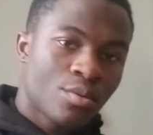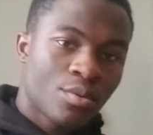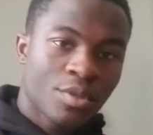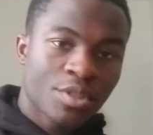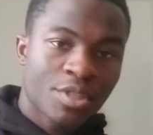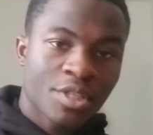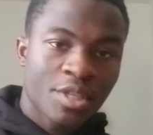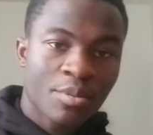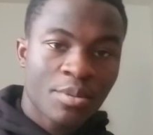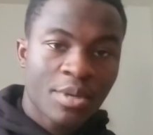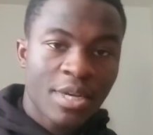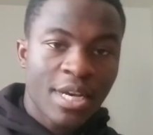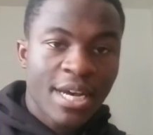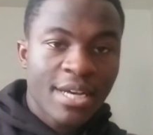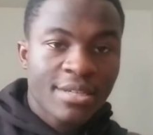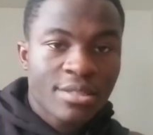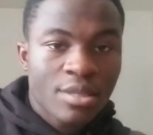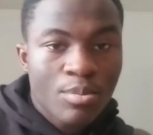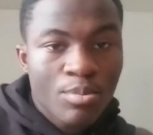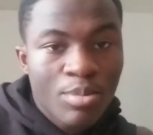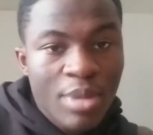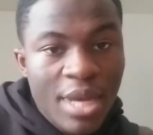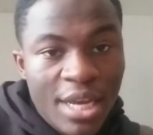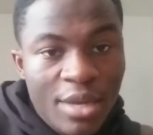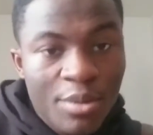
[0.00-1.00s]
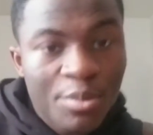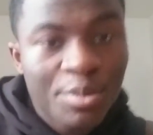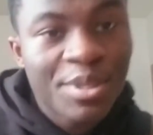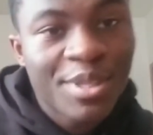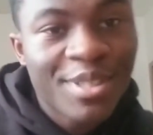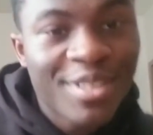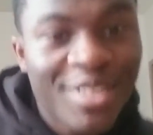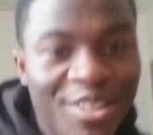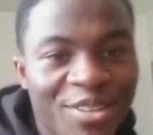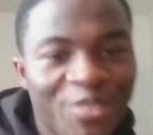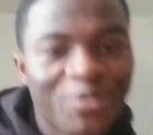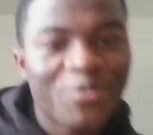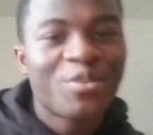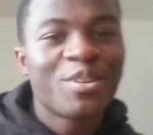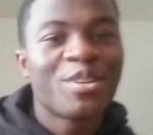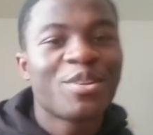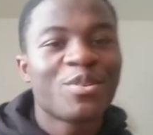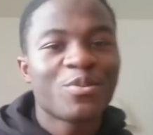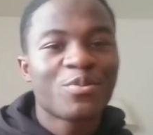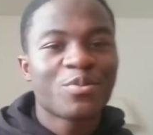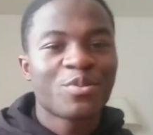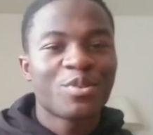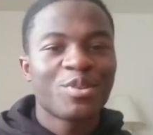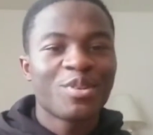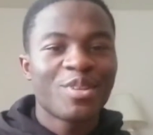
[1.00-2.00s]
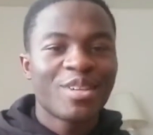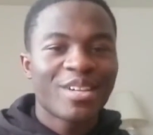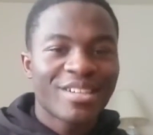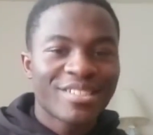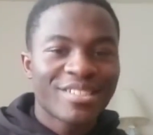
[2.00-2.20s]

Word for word: What's up, guys? I'm back with another video for you